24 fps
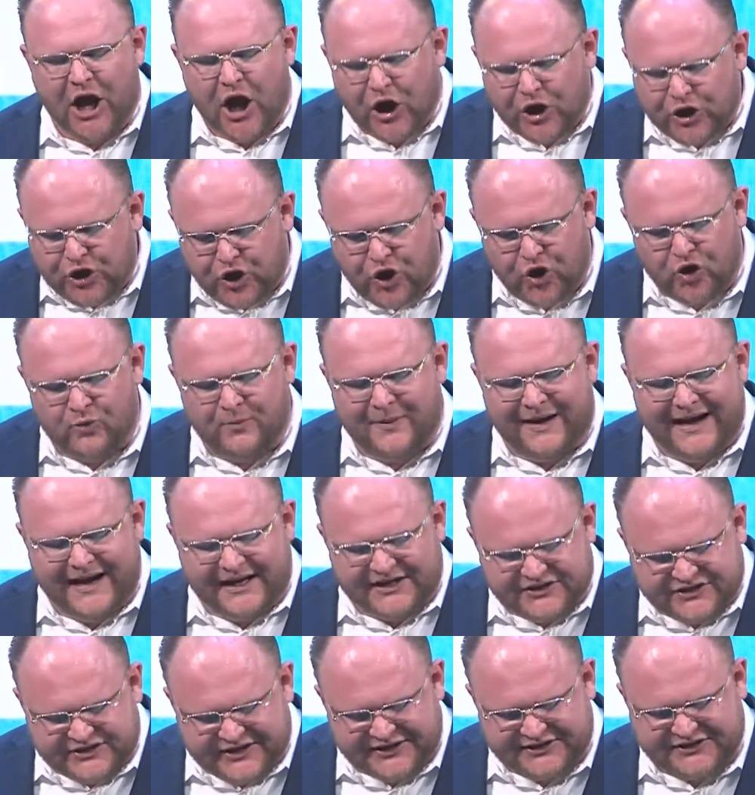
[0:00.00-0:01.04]
human
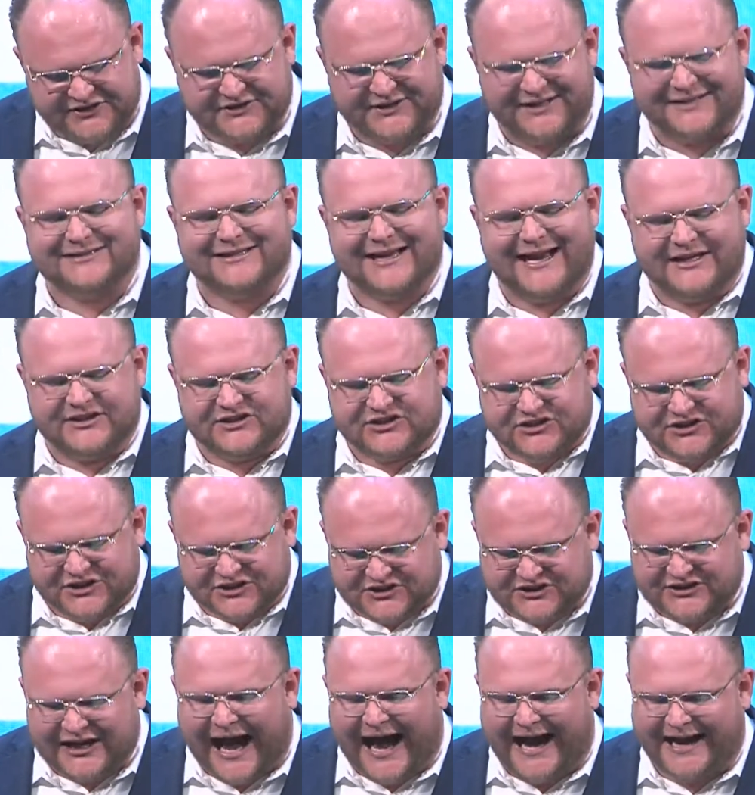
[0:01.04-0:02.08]
existence in
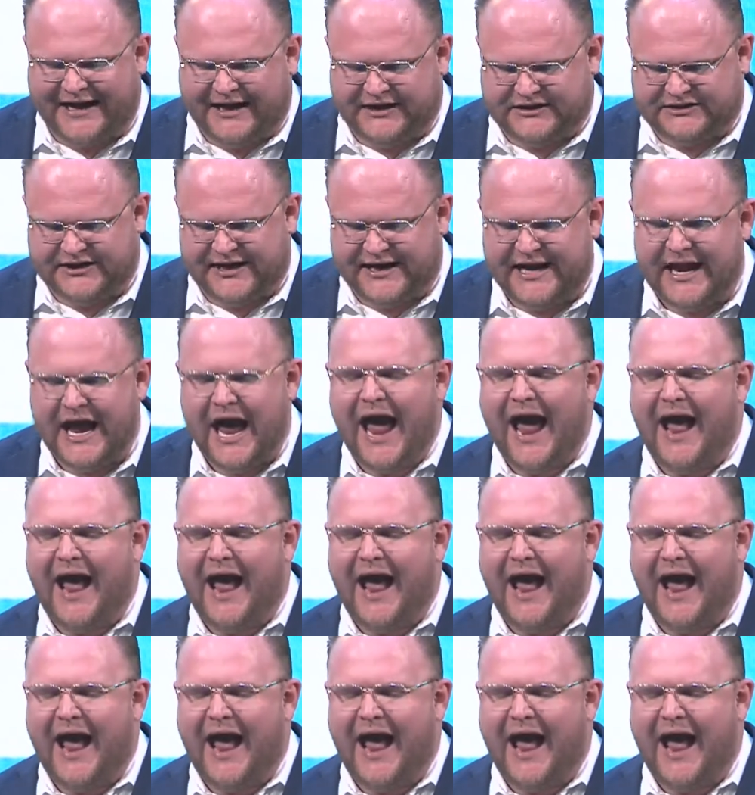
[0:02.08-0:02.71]
society